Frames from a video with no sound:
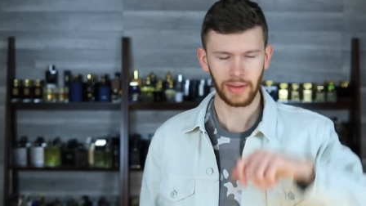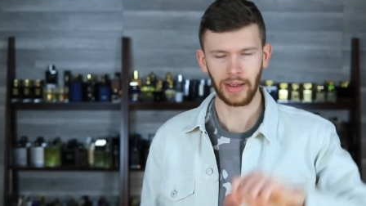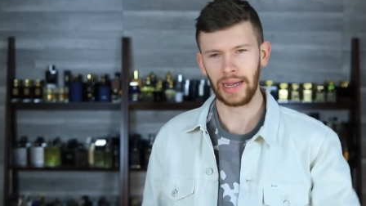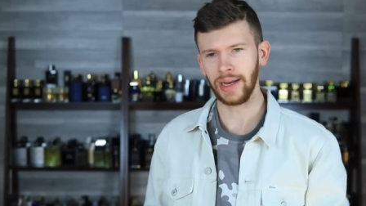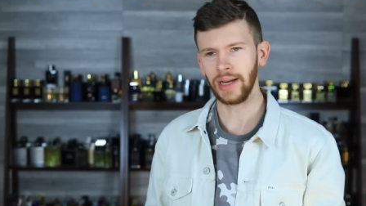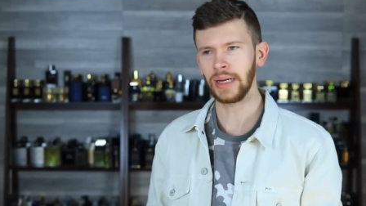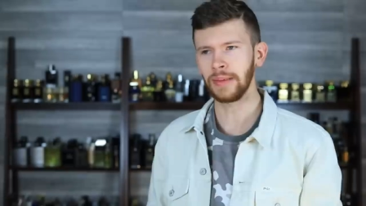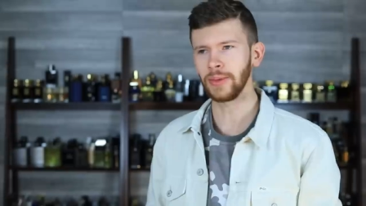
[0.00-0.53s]
I
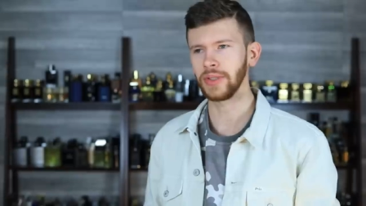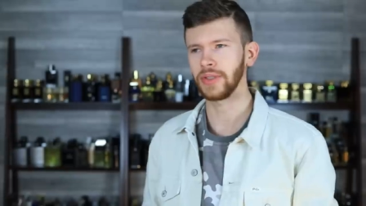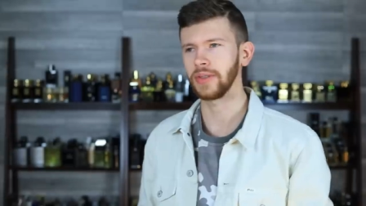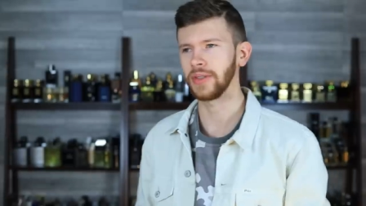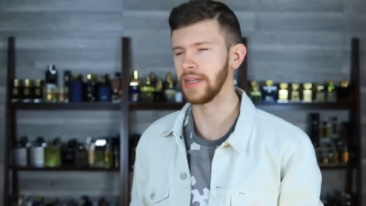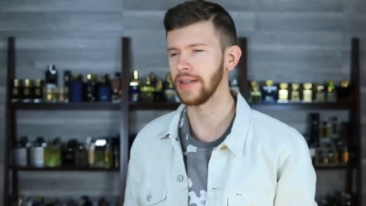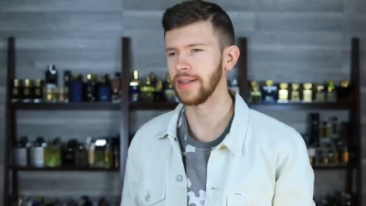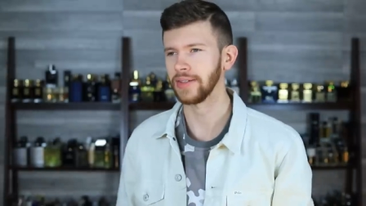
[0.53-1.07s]
can almost
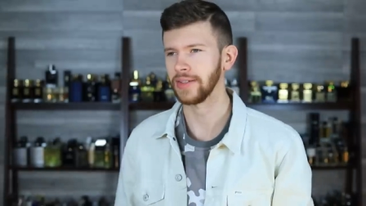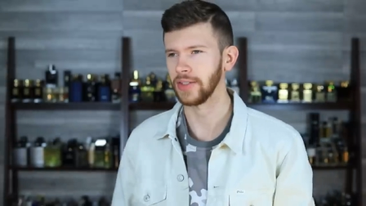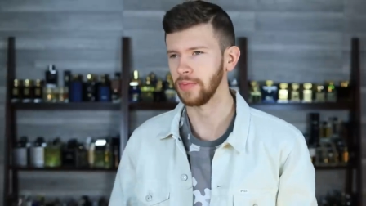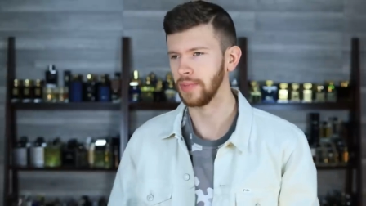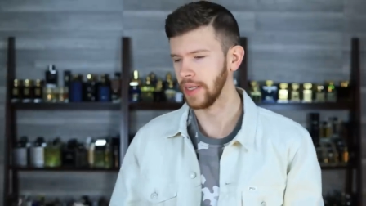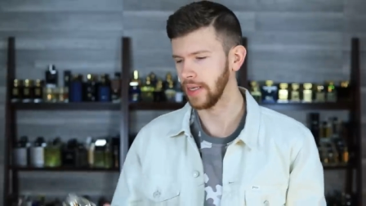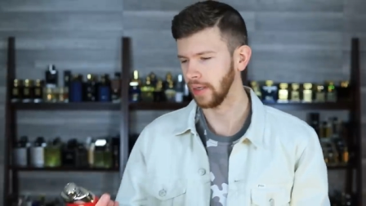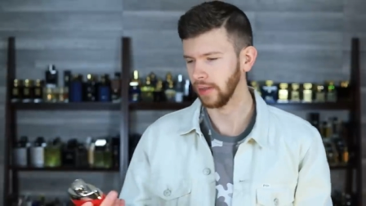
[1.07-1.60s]
see this as
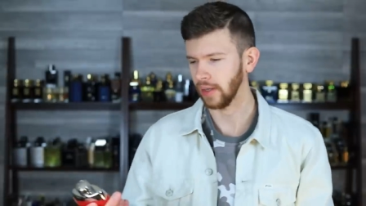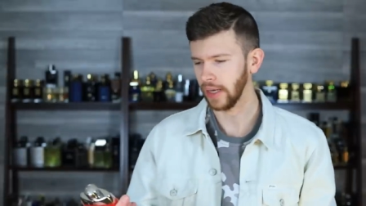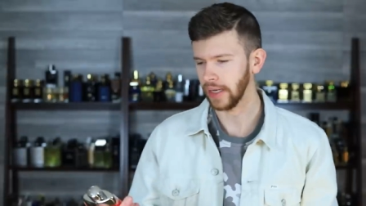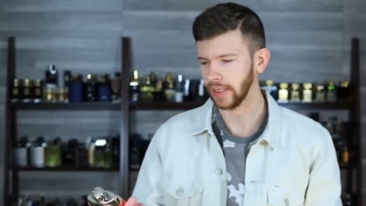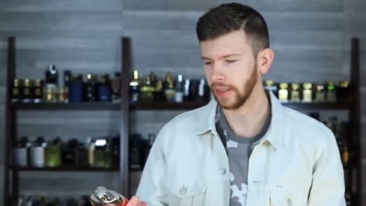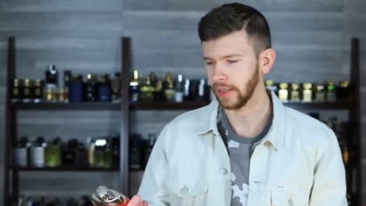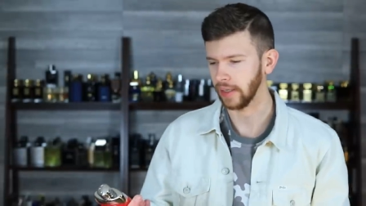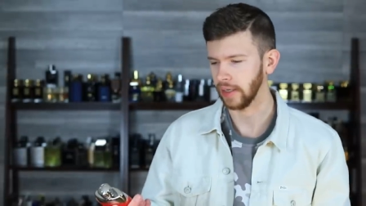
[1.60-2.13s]
being
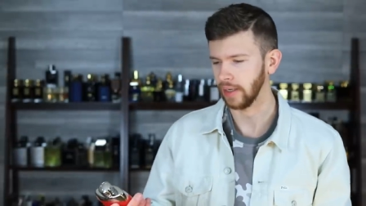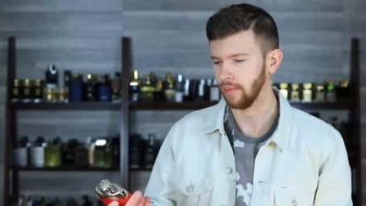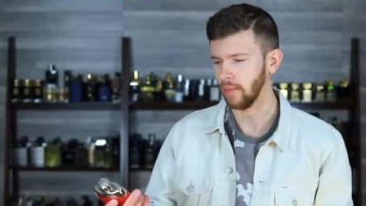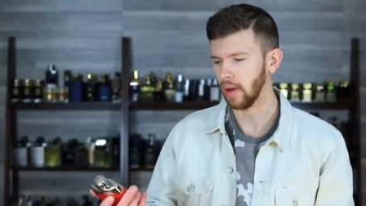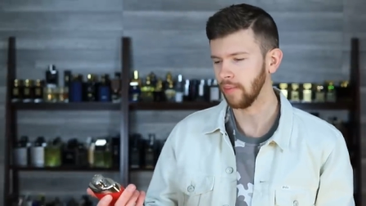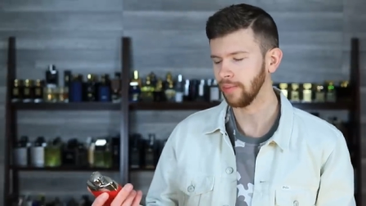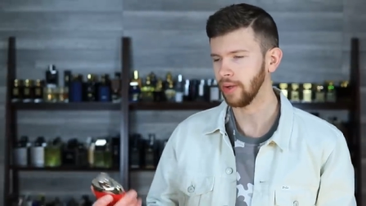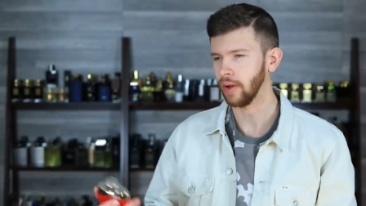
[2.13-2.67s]
like a
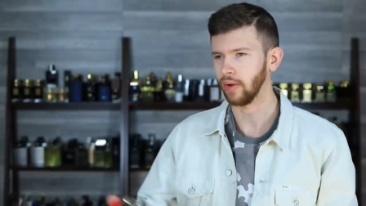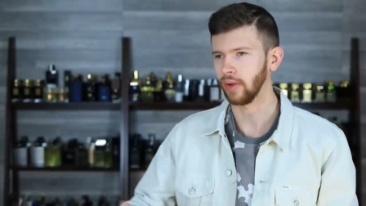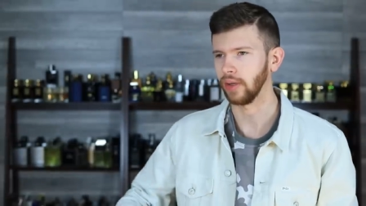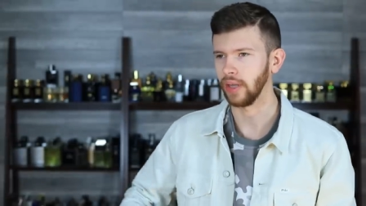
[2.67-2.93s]
Montblanc